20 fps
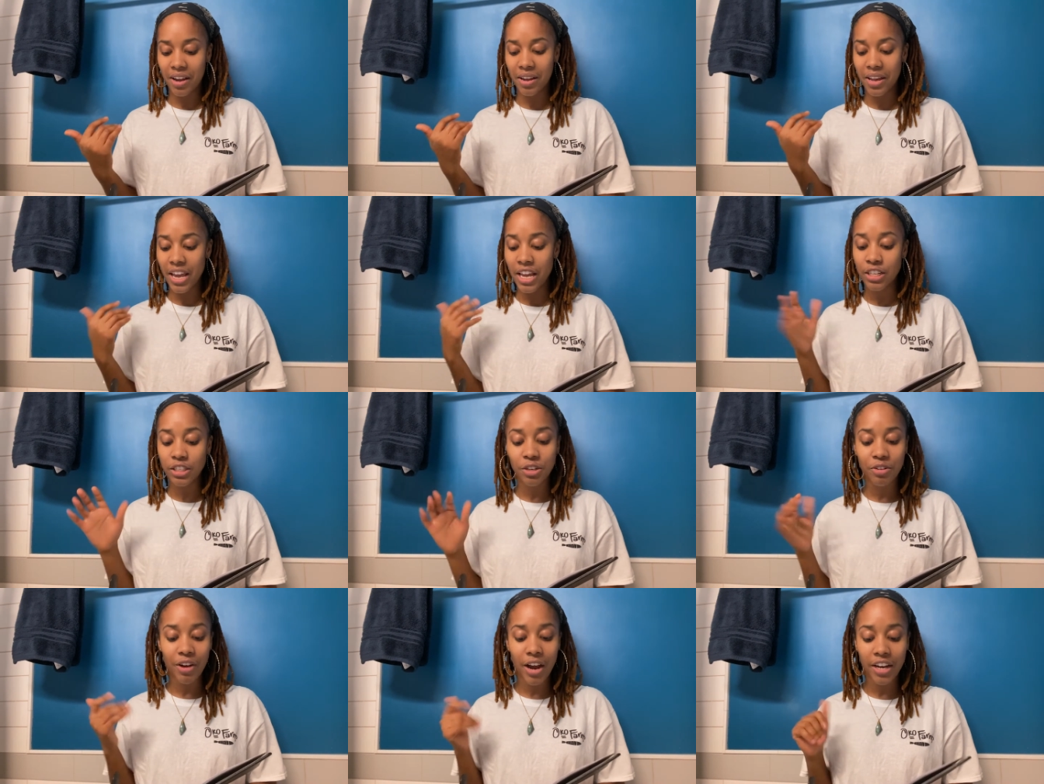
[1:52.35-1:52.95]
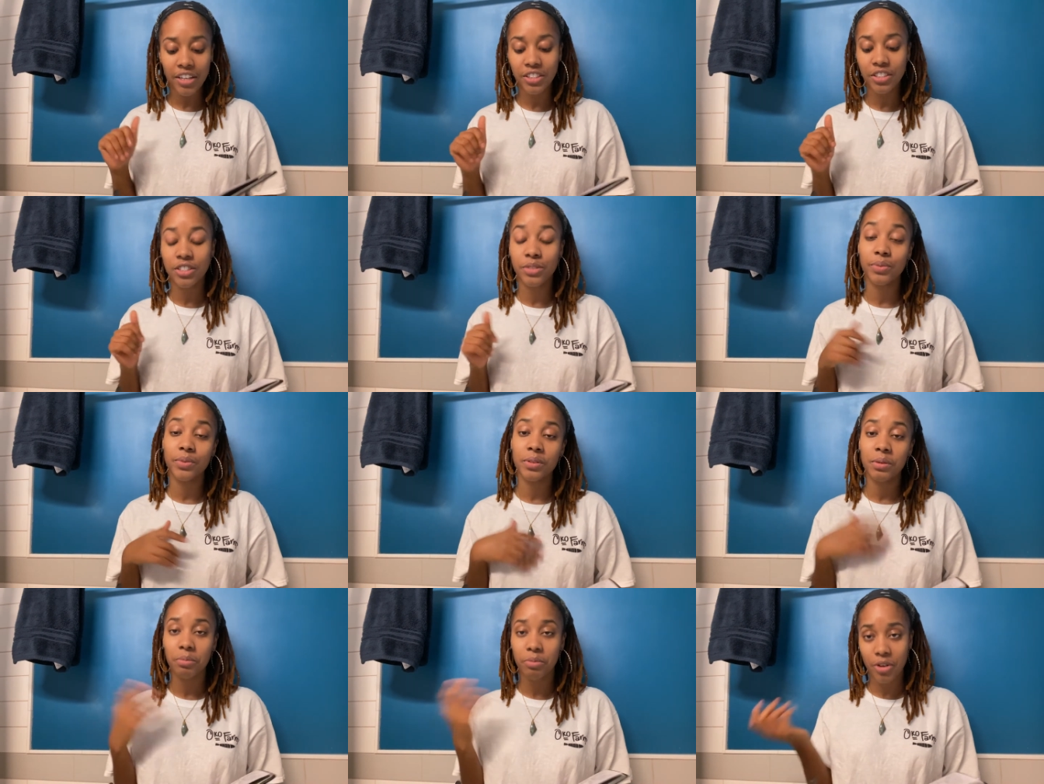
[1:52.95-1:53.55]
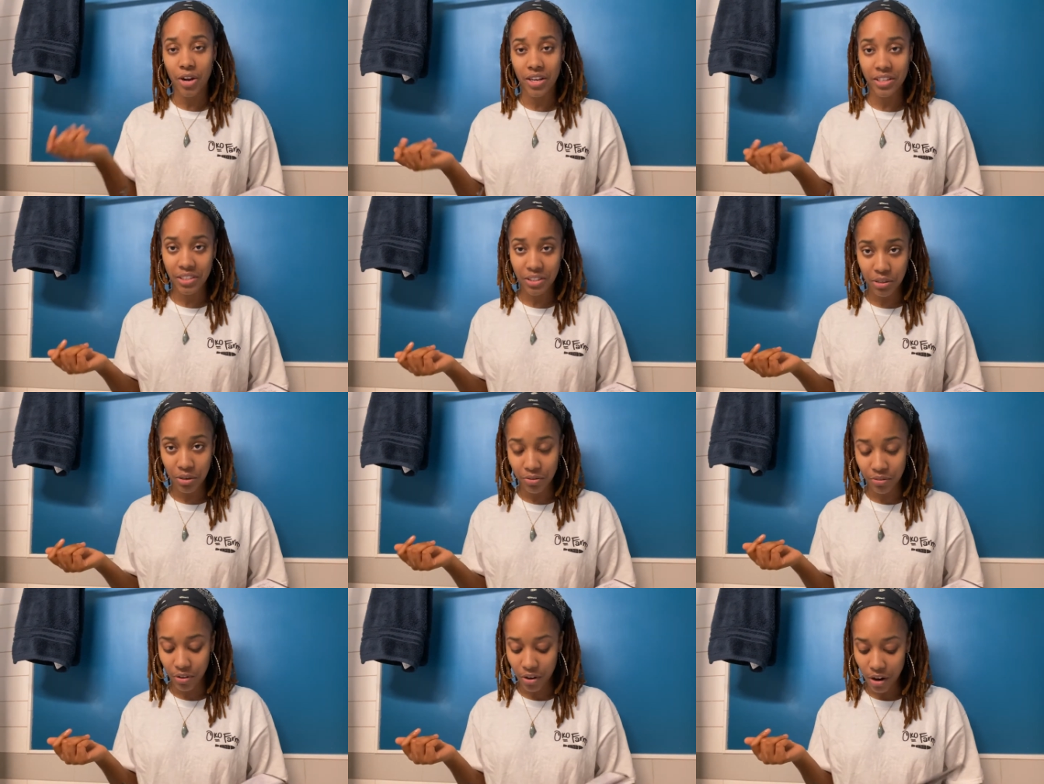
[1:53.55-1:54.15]
interactions with the press
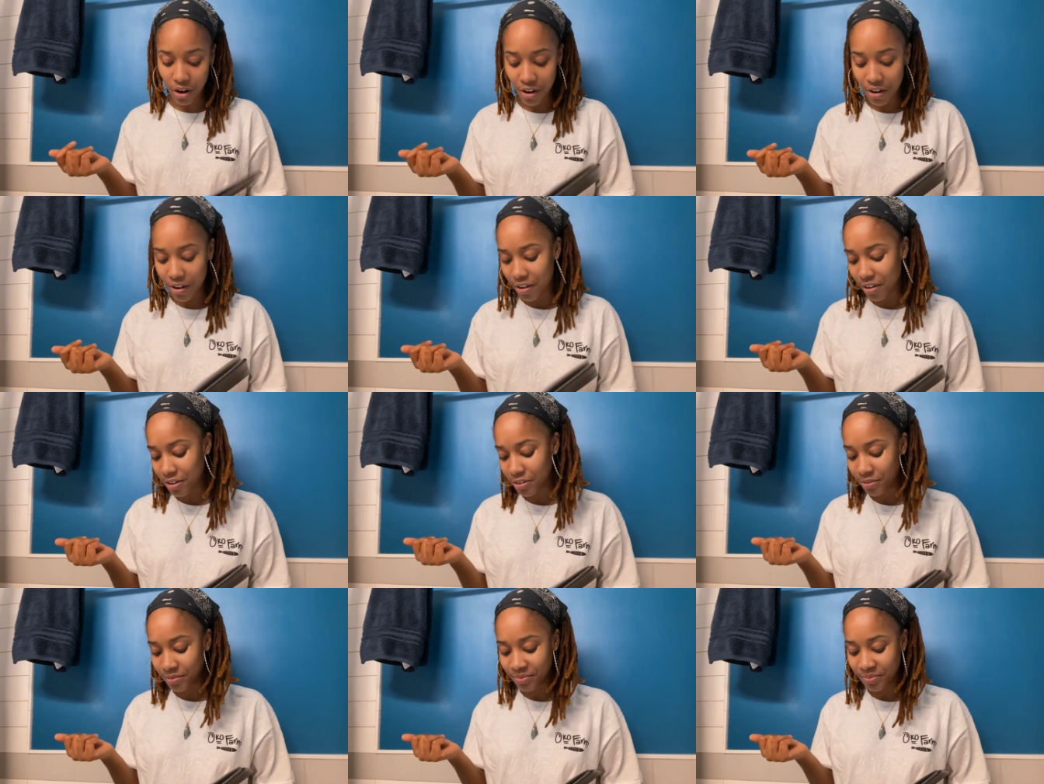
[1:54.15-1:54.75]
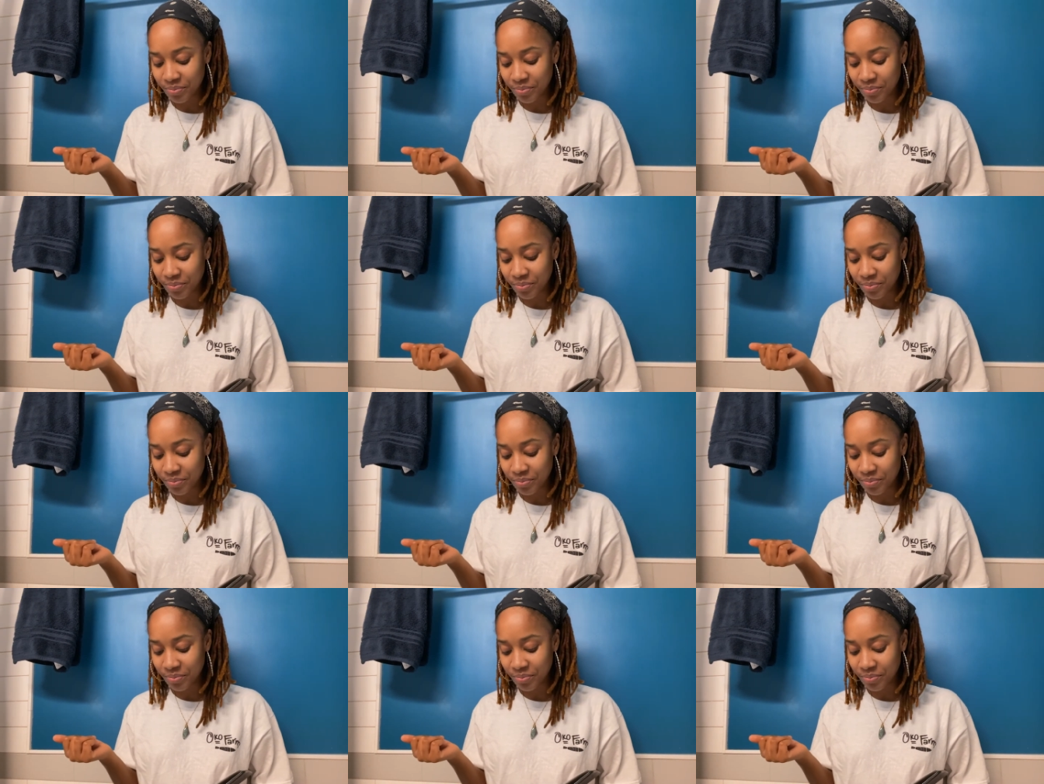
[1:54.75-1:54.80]
overall.